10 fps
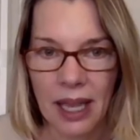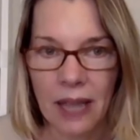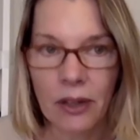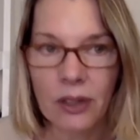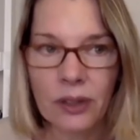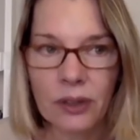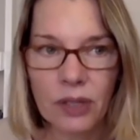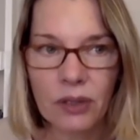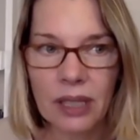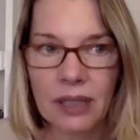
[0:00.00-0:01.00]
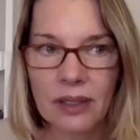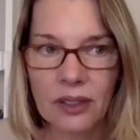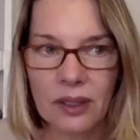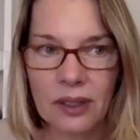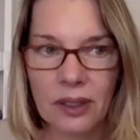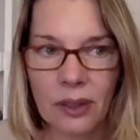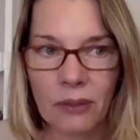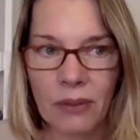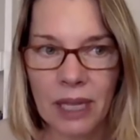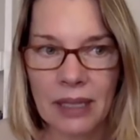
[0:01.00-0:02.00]
And also a story that's just, you
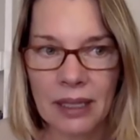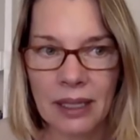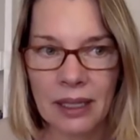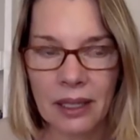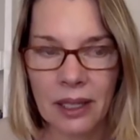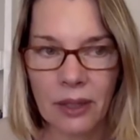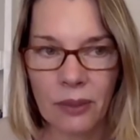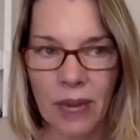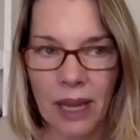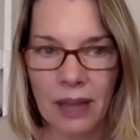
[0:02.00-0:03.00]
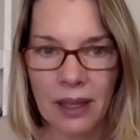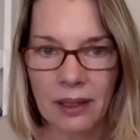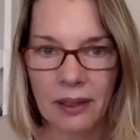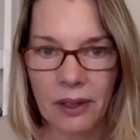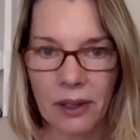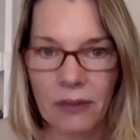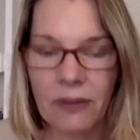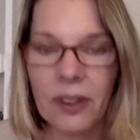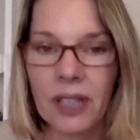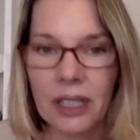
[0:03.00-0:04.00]
know, written in a way that you
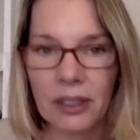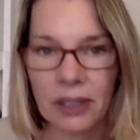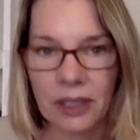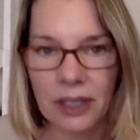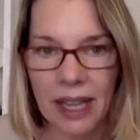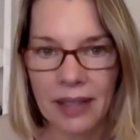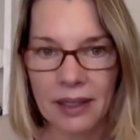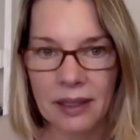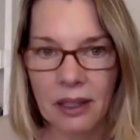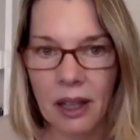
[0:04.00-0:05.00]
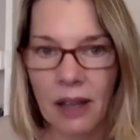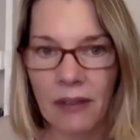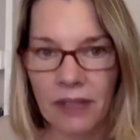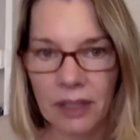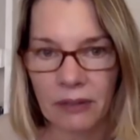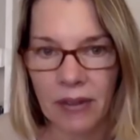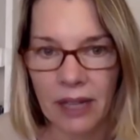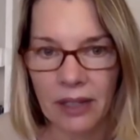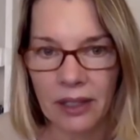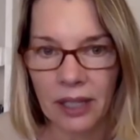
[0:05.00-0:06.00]
feel like you're in good hands. It's a confident
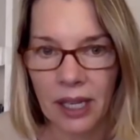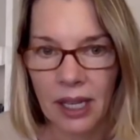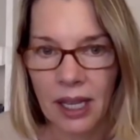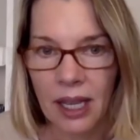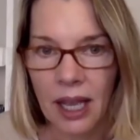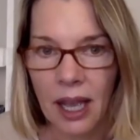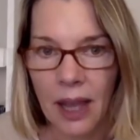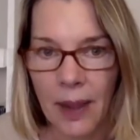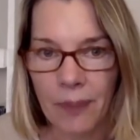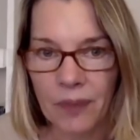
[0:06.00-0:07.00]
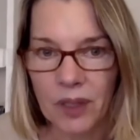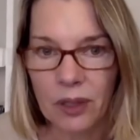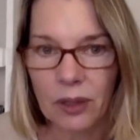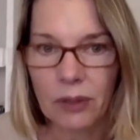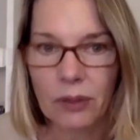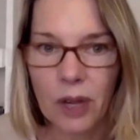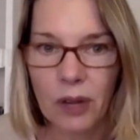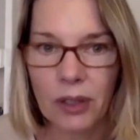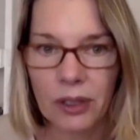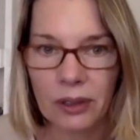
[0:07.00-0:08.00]
writer. So you
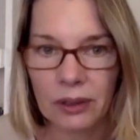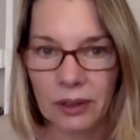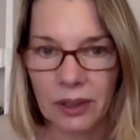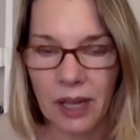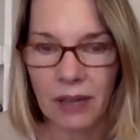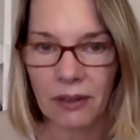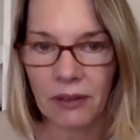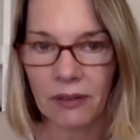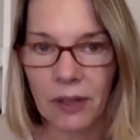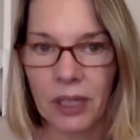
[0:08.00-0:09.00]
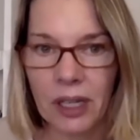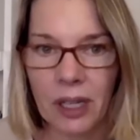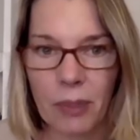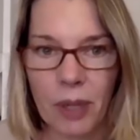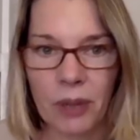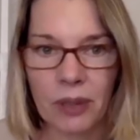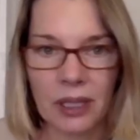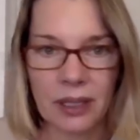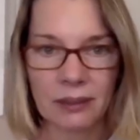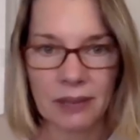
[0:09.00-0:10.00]
know you kind of are floating on a boat
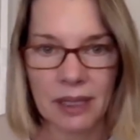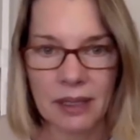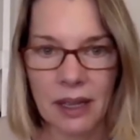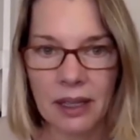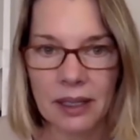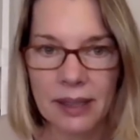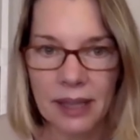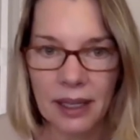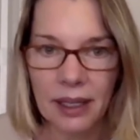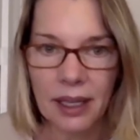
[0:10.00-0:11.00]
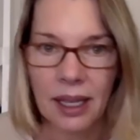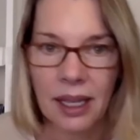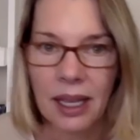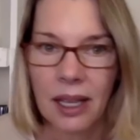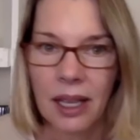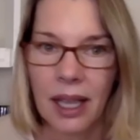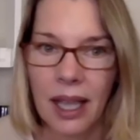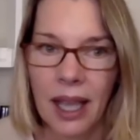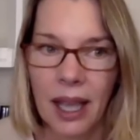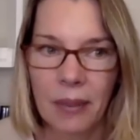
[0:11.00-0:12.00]
and it's not going to sink.
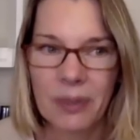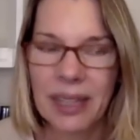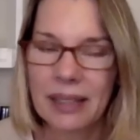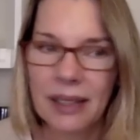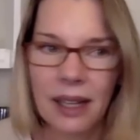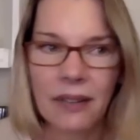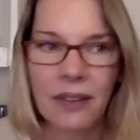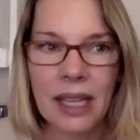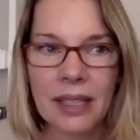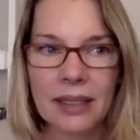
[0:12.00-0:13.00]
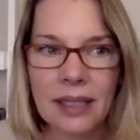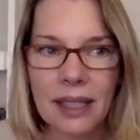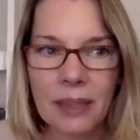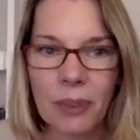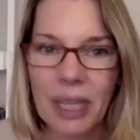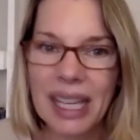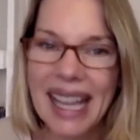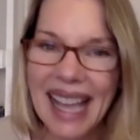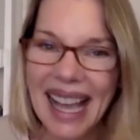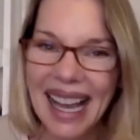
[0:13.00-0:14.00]
That's kind of vague, isn't it? But
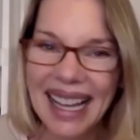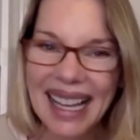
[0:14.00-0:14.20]
yeah.